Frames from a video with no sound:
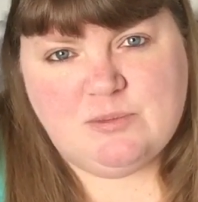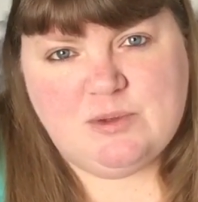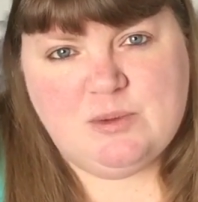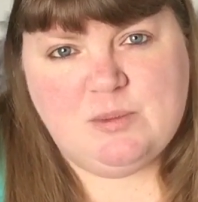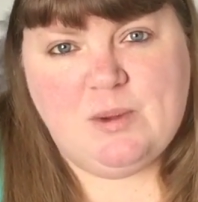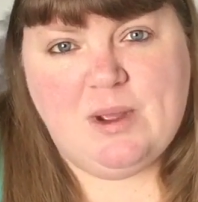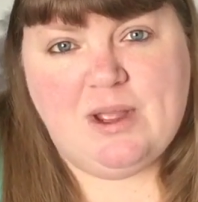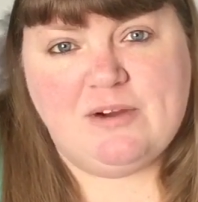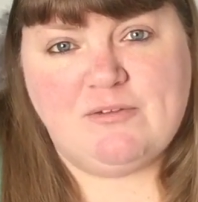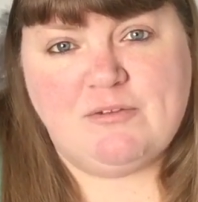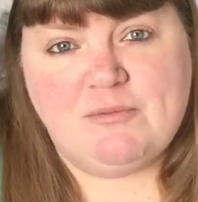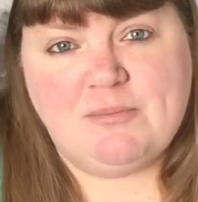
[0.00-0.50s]
We
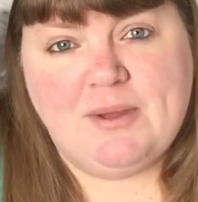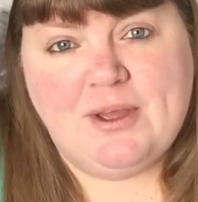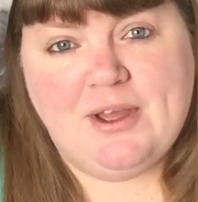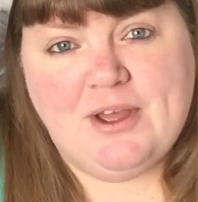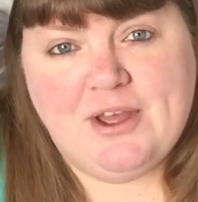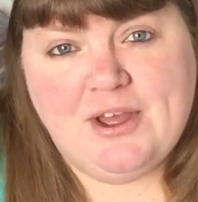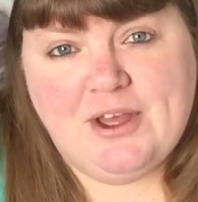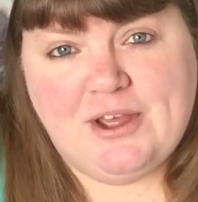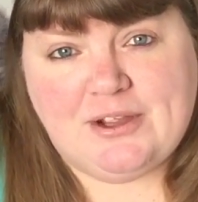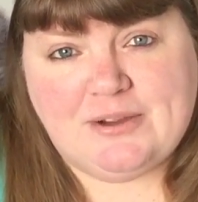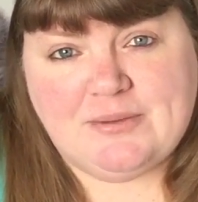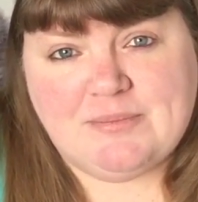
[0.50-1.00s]
work from her
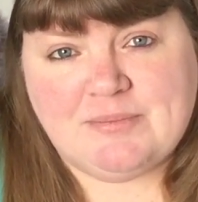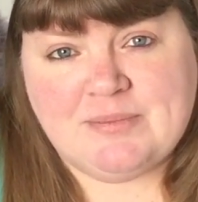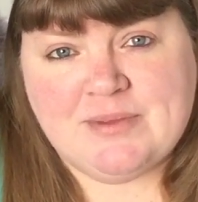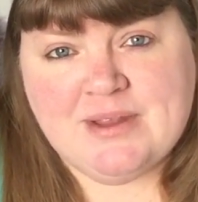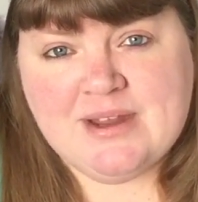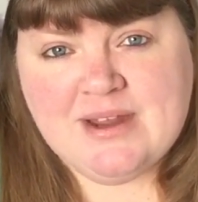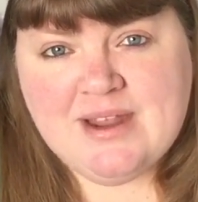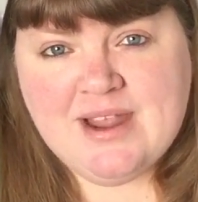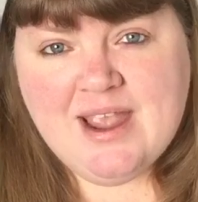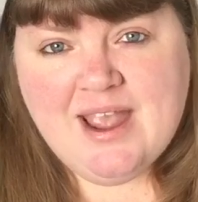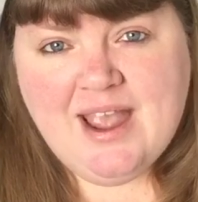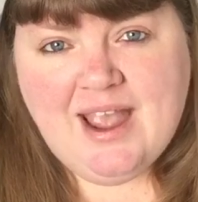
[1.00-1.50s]
home,
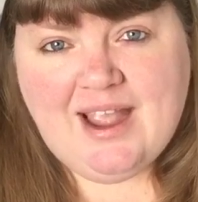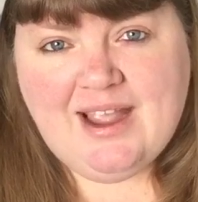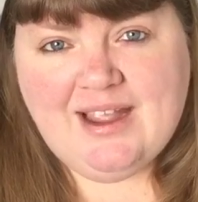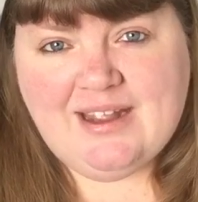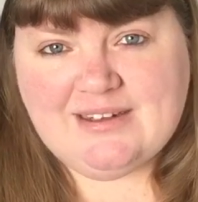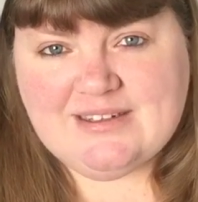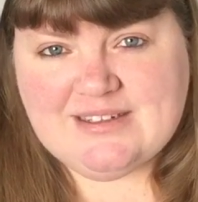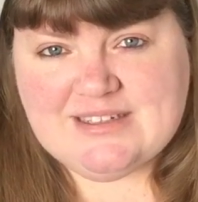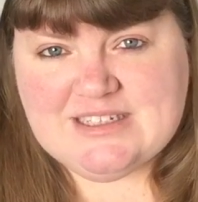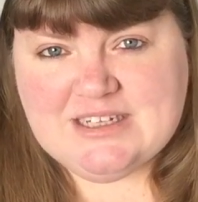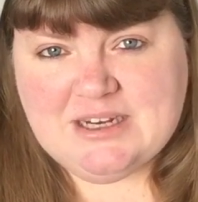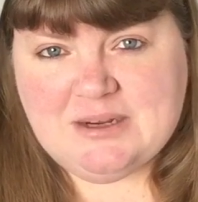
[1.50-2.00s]

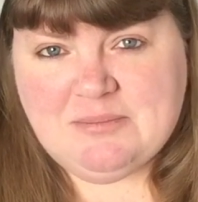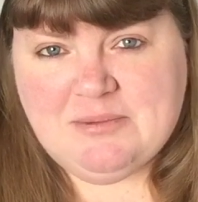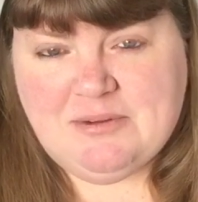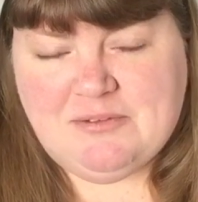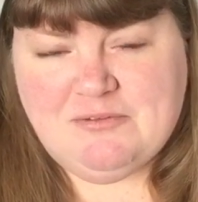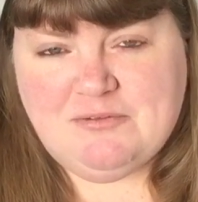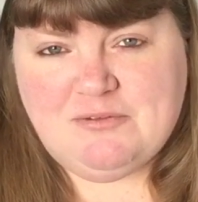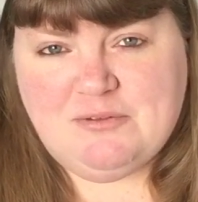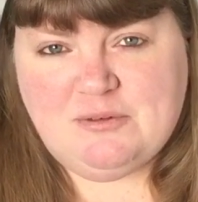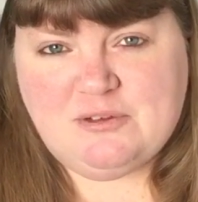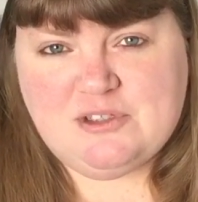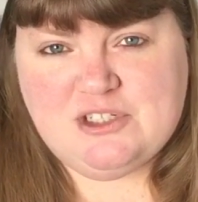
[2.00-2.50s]
and
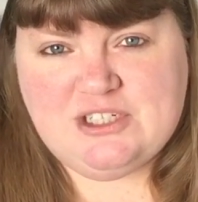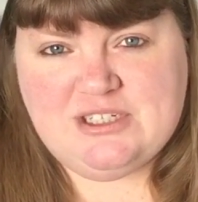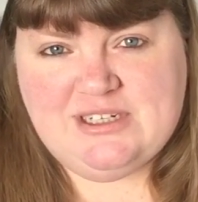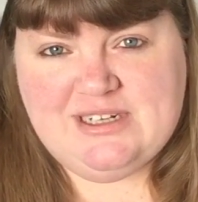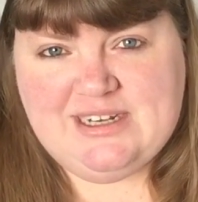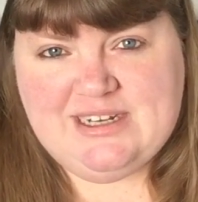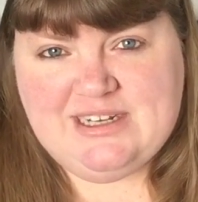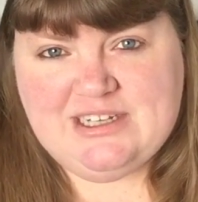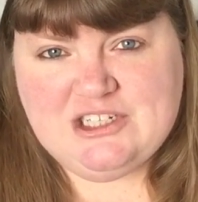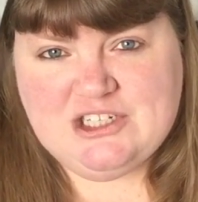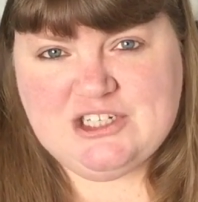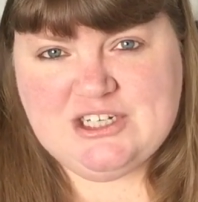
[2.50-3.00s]

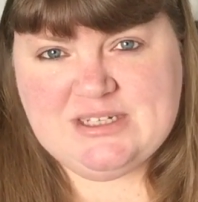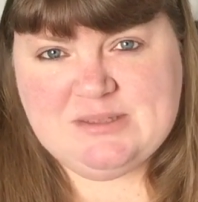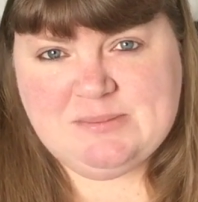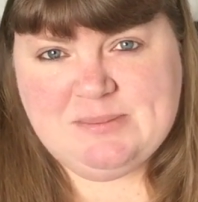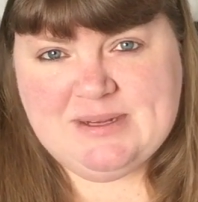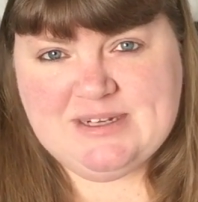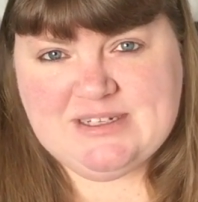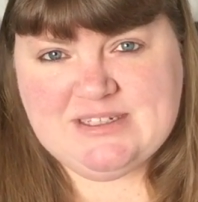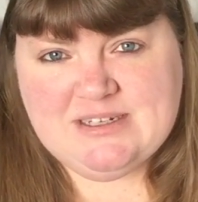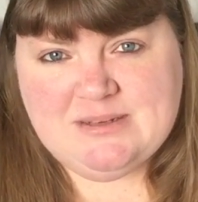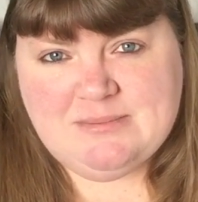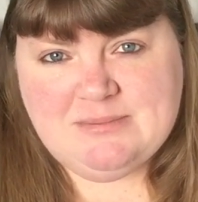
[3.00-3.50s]
unfortunately she's
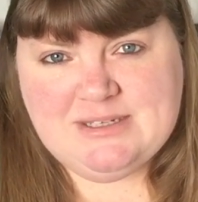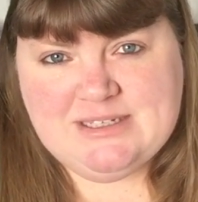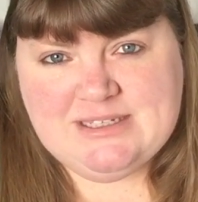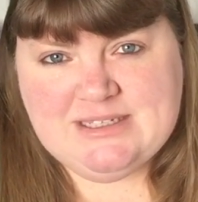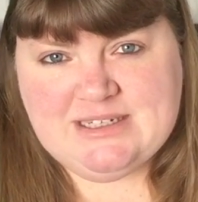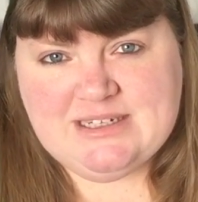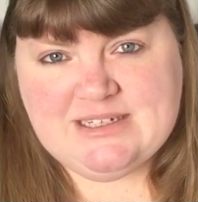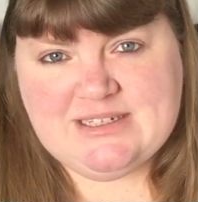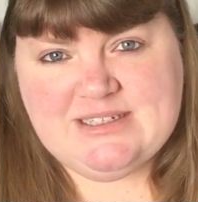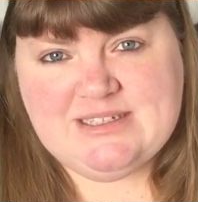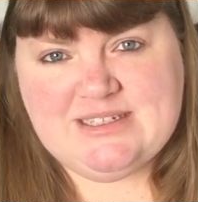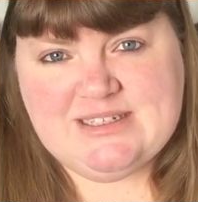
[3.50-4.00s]
picked up this
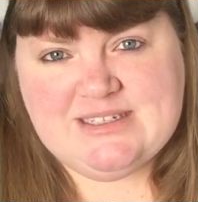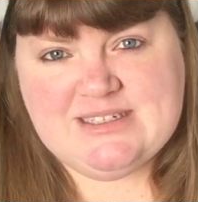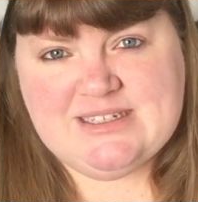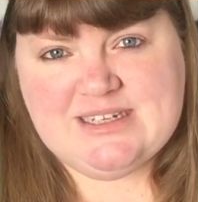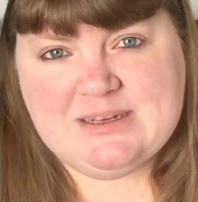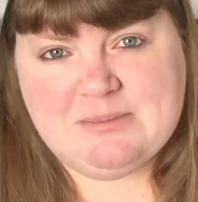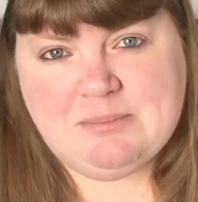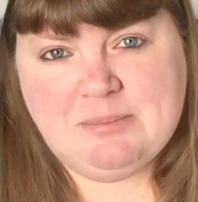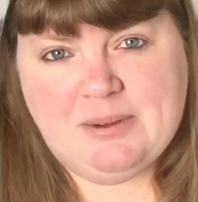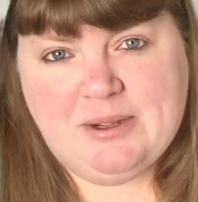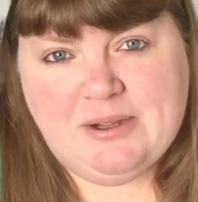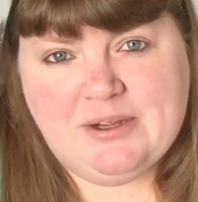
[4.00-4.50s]
nasty
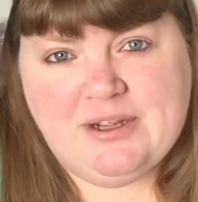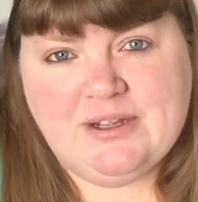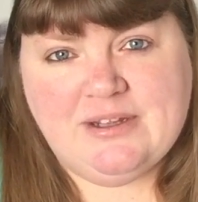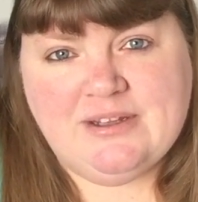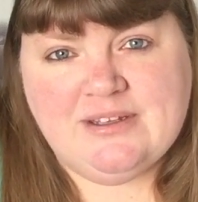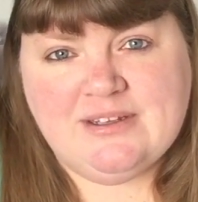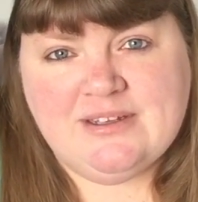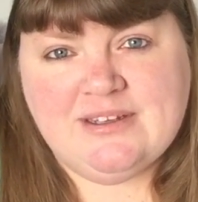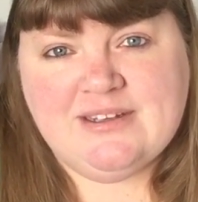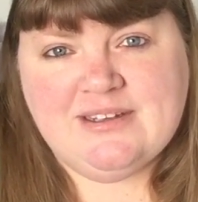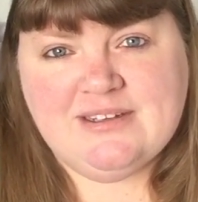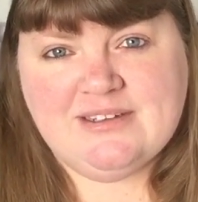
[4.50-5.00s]
sick bug
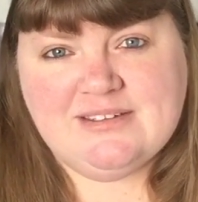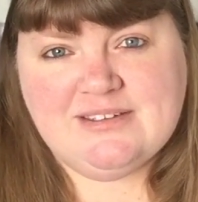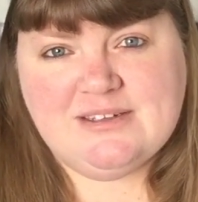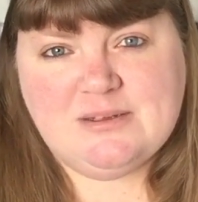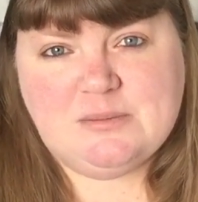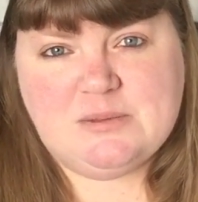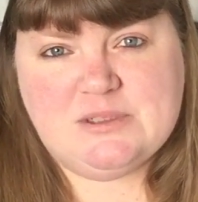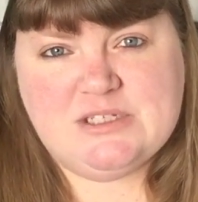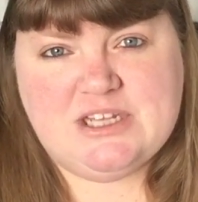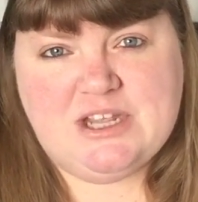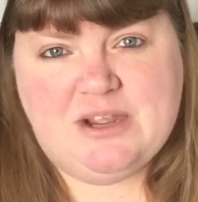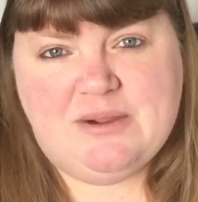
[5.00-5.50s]

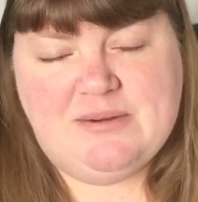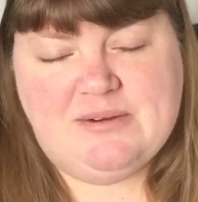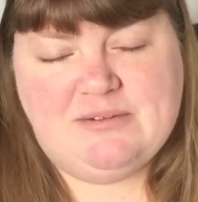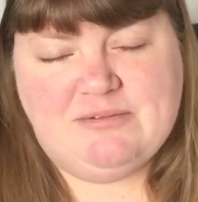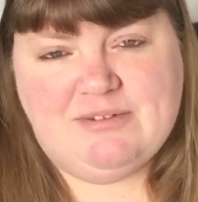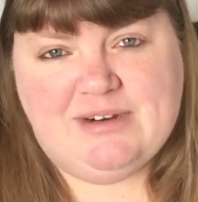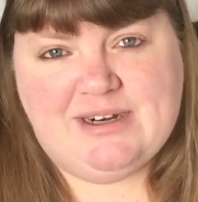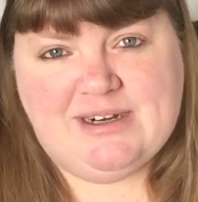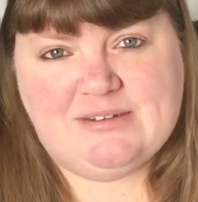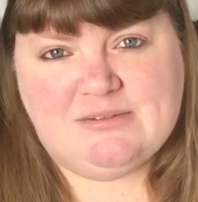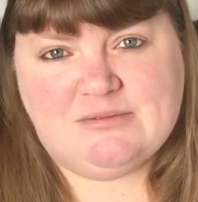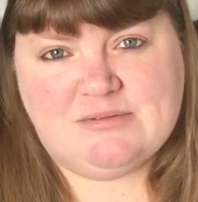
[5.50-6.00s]
that was going
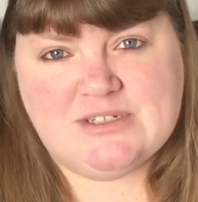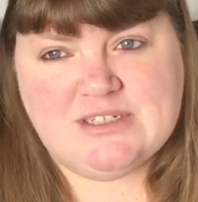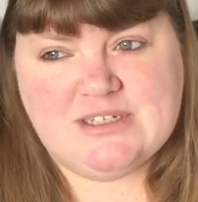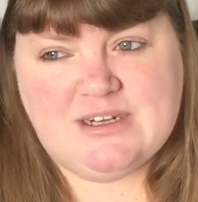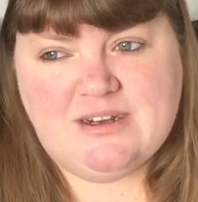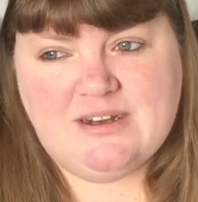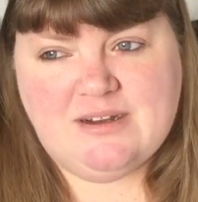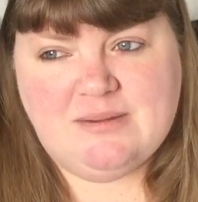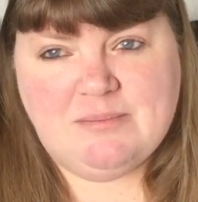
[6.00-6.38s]
around.